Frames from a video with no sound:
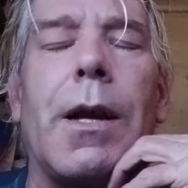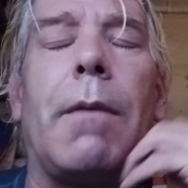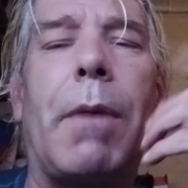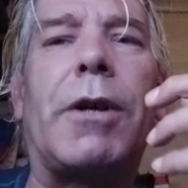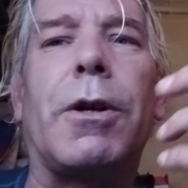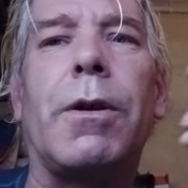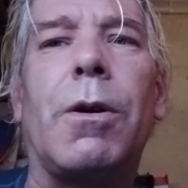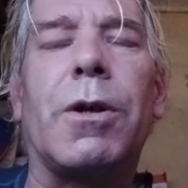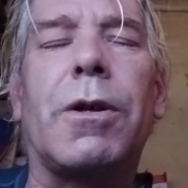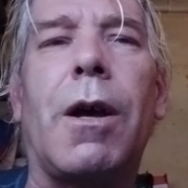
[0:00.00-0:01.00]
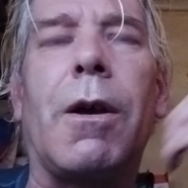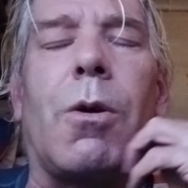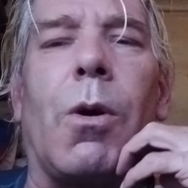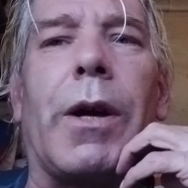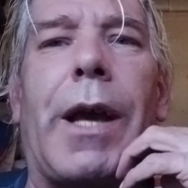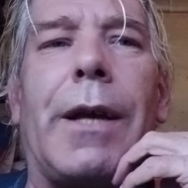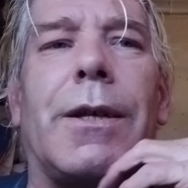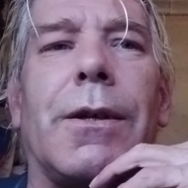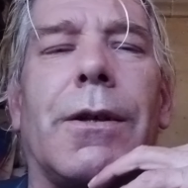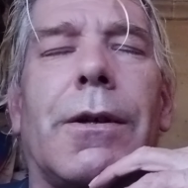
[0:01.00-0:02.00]
Make sure those court
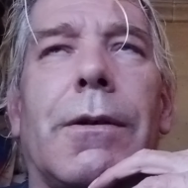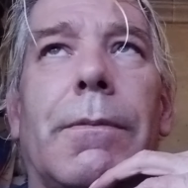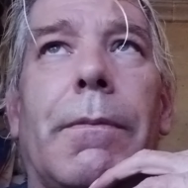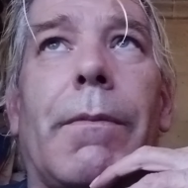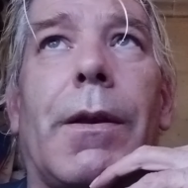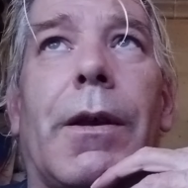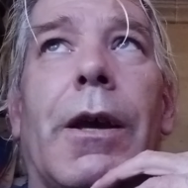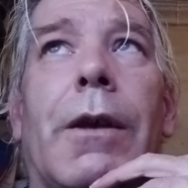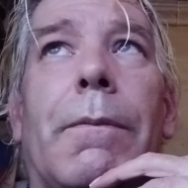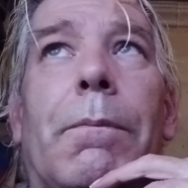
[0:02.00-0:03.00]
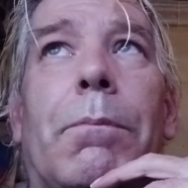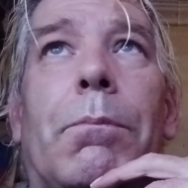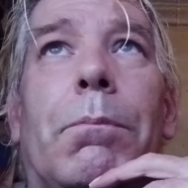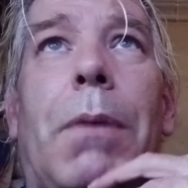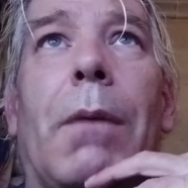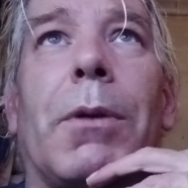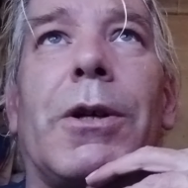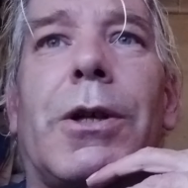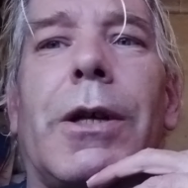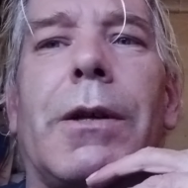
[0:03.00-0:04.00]
cases get
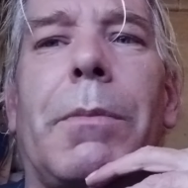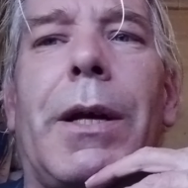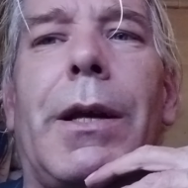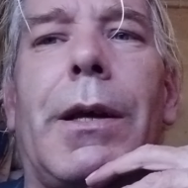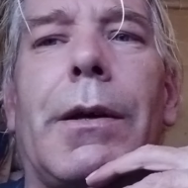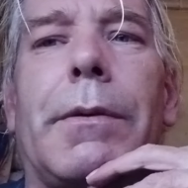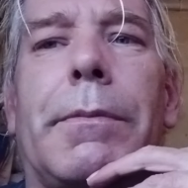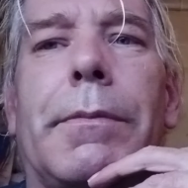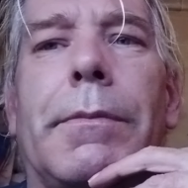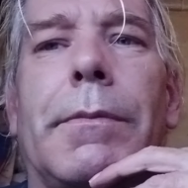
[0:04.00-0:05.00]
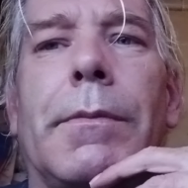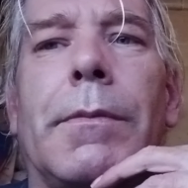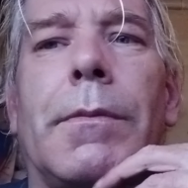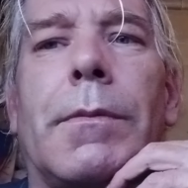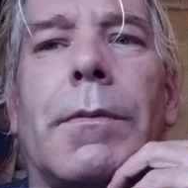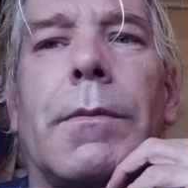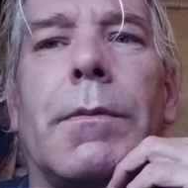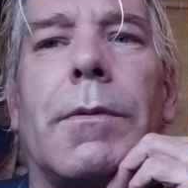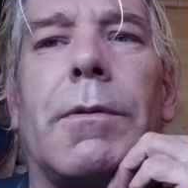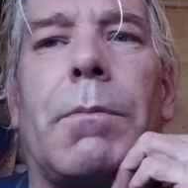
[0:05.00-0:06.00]
published in the media,
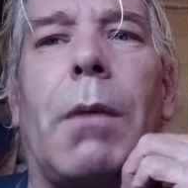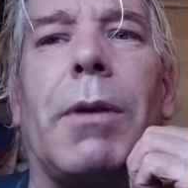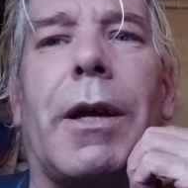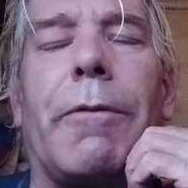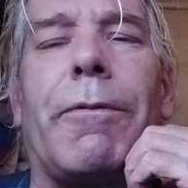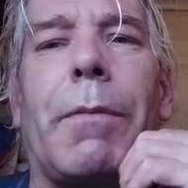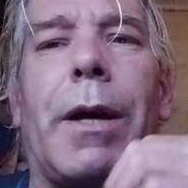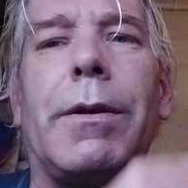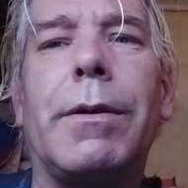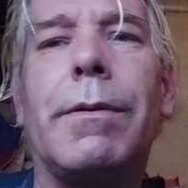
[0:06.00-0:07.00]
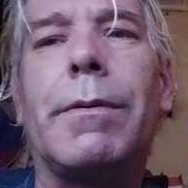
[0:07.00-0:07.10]
public information.